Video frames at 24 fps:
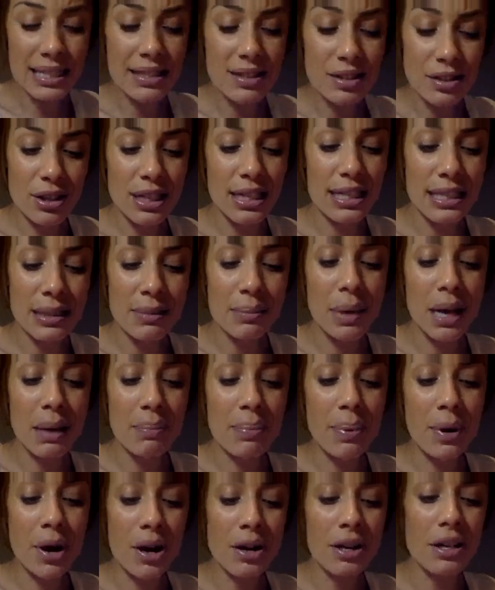there is a
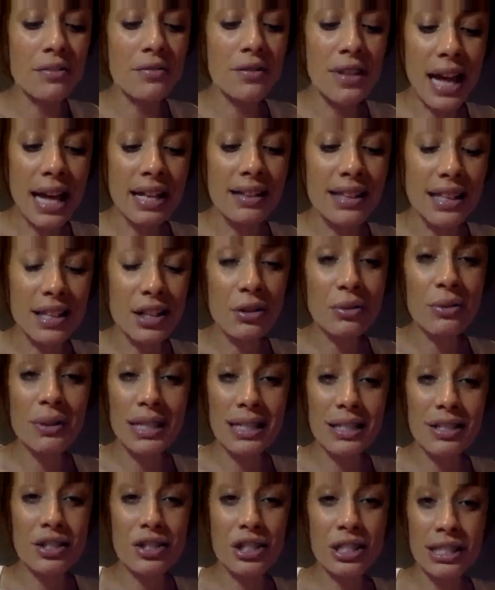part of that you
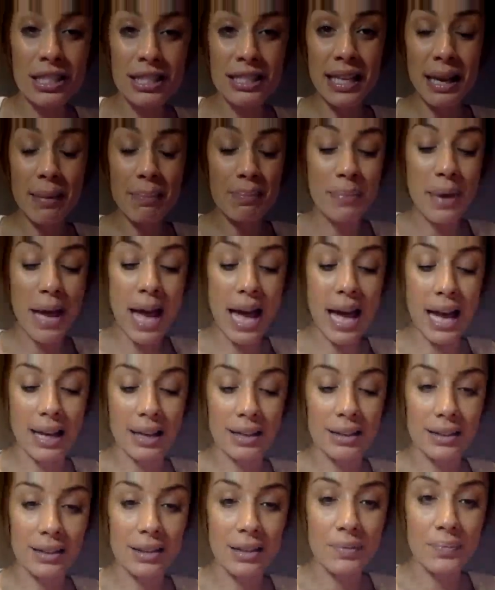need to just step
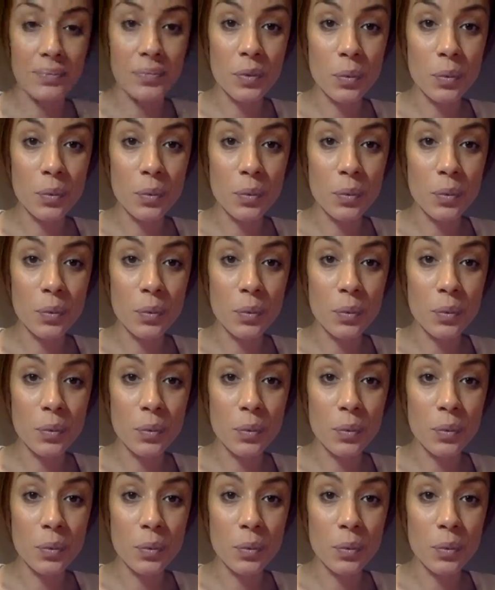back.